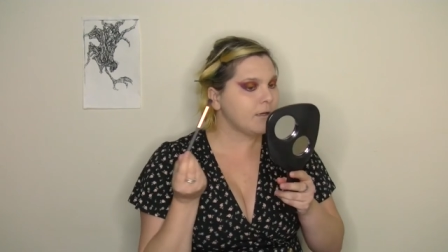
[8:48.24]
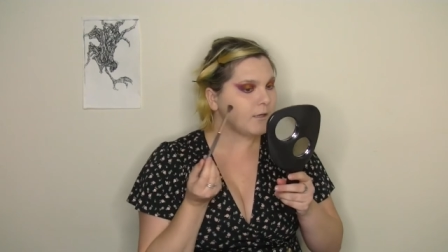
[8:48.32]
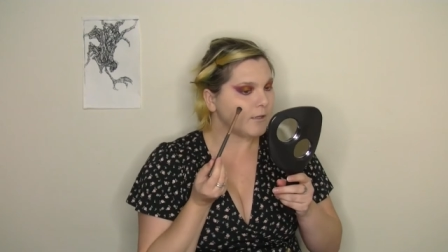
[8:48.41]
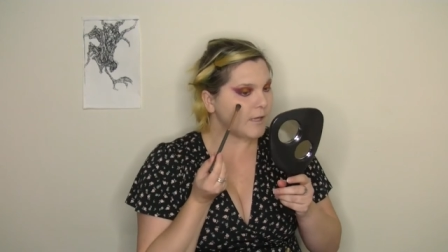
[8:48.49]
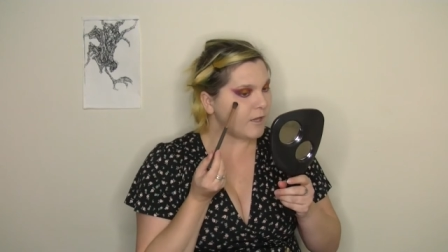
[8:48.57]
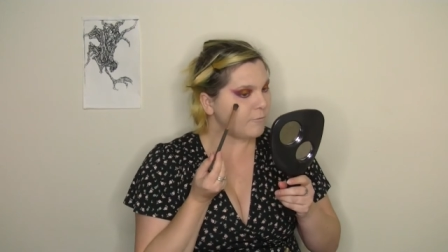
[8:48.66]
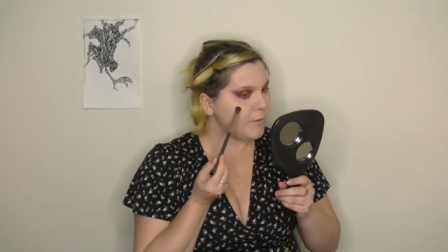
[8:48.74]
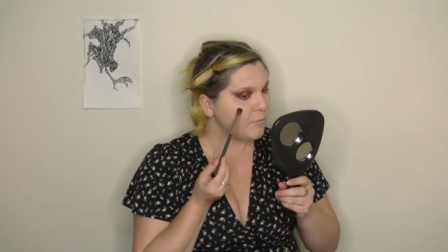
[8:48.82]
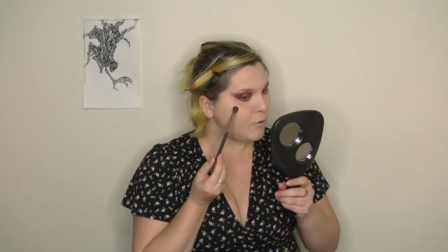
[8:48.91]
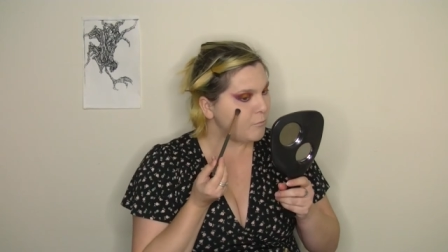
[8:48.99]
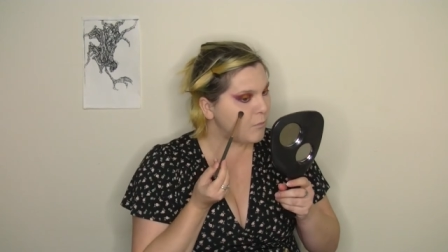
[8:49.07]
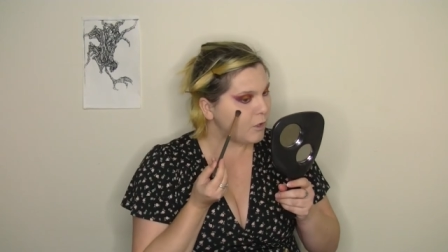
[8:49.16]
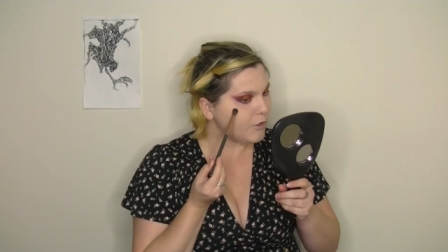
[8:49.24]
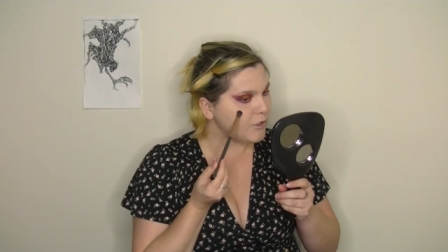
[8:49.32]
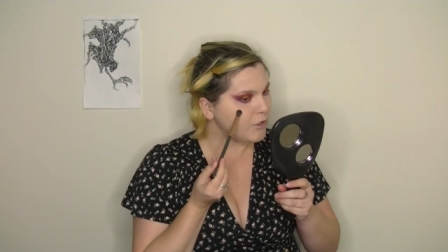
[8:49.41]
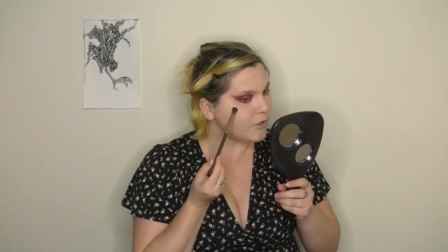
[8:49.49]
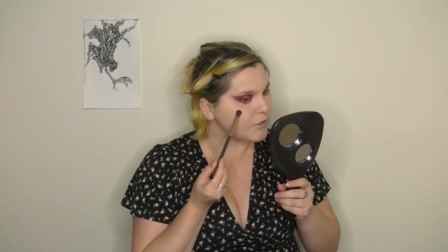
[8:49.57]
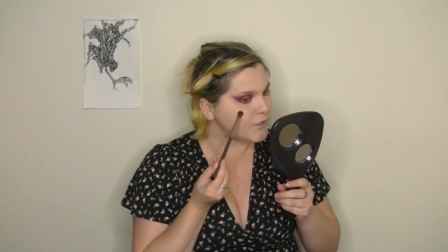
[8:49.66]
Now there have been more
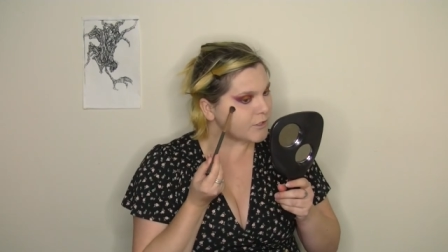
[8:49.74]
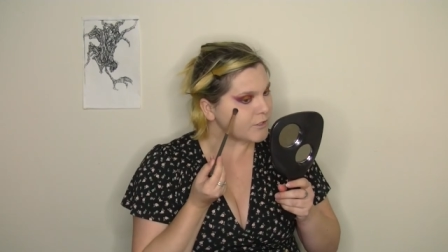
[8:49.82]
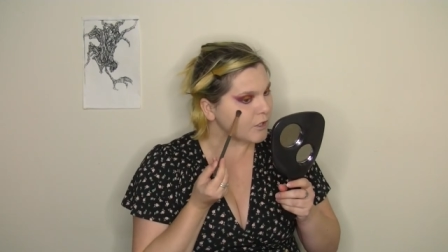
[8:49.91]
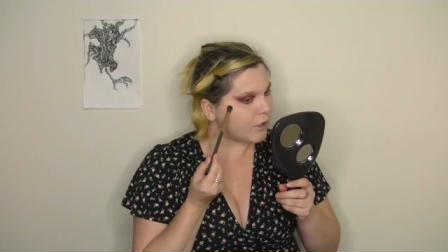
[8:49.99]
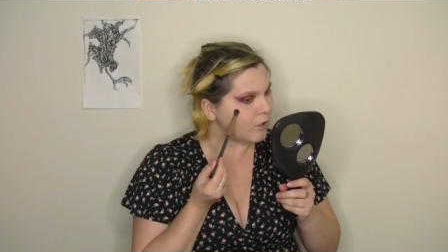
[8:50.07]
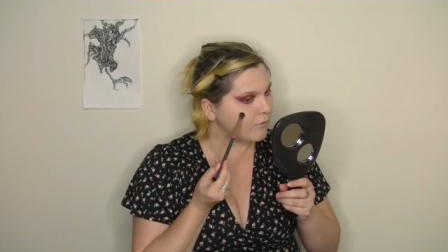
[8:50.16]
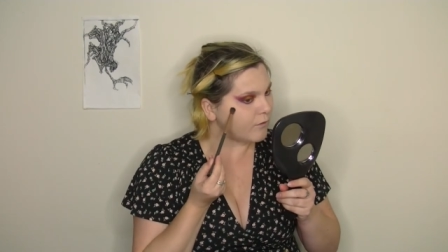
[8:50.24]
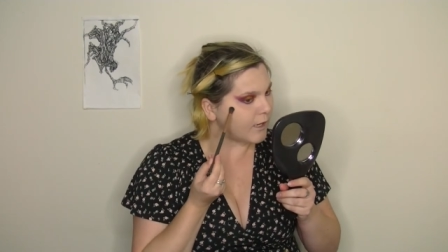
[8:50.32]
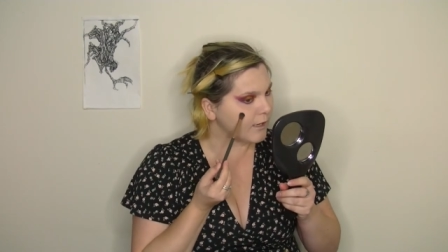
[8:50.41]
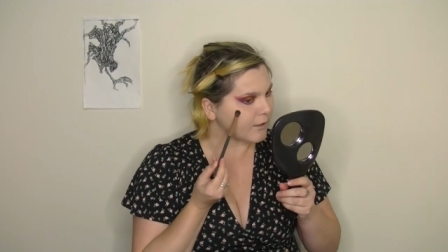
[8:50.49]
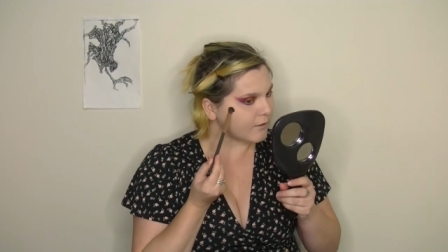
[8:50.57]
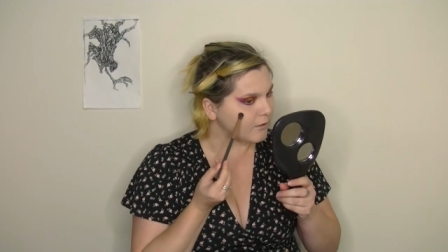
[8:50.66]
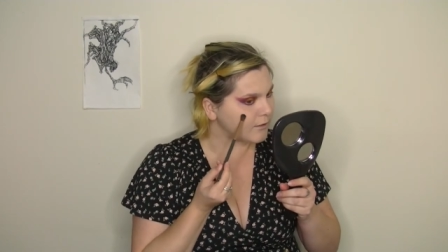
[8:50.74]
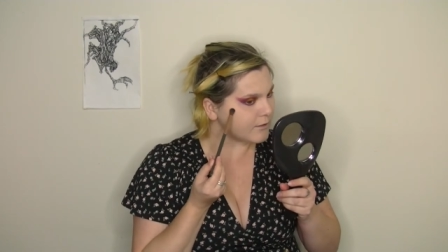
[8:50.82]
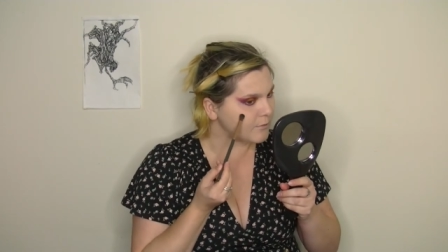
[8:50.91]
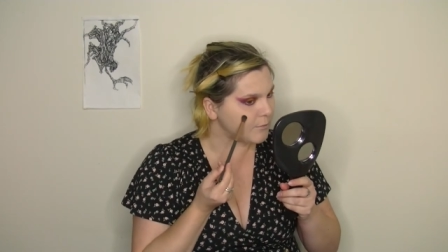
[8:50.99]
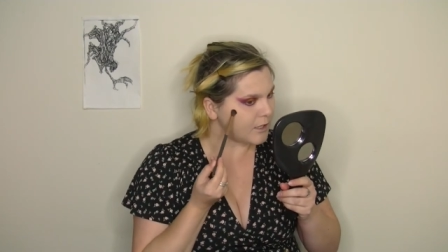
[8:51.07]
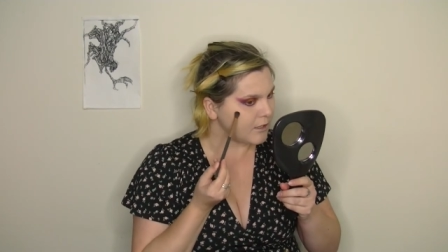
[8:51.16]
modern uses of
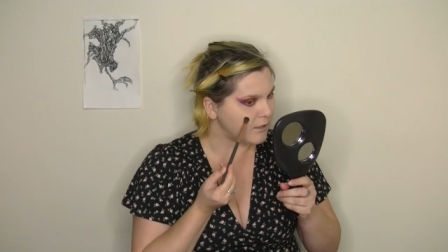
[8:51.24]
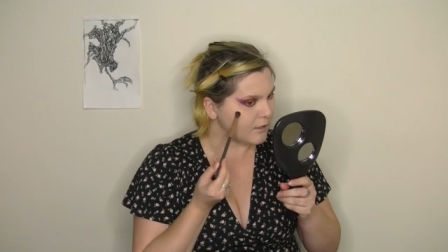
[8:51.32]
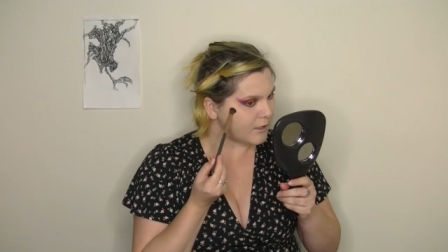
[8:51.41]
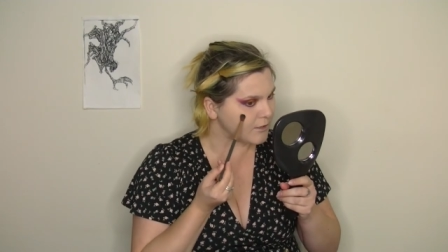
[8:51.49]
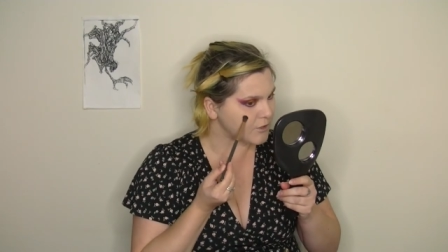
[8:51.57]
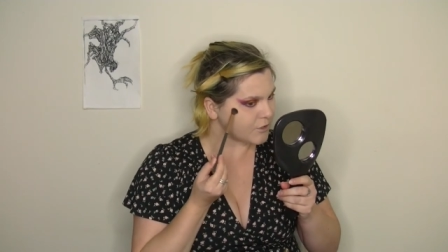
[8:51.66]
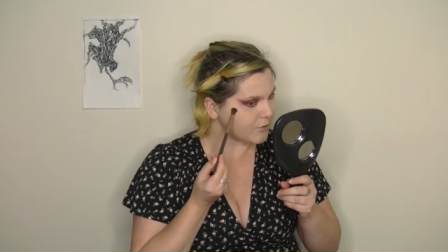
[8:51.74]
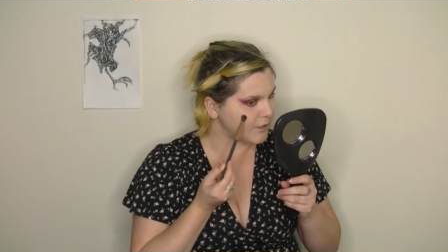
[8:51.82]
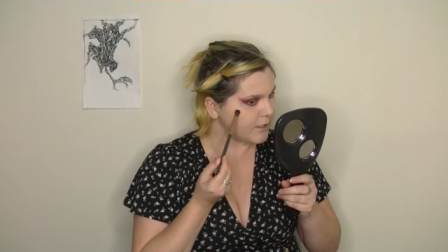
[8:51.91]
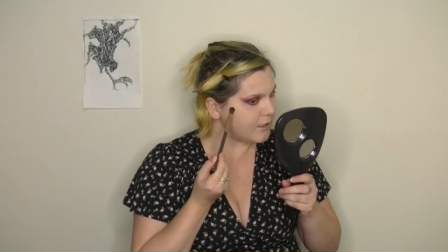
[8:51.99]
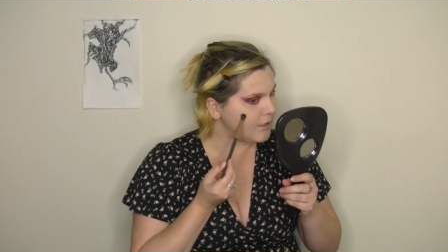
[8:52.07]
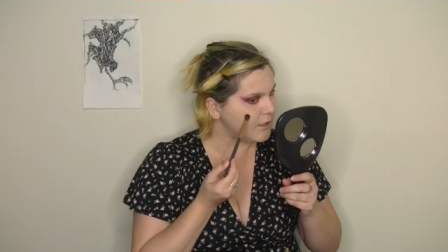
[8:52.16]
aconitum in history.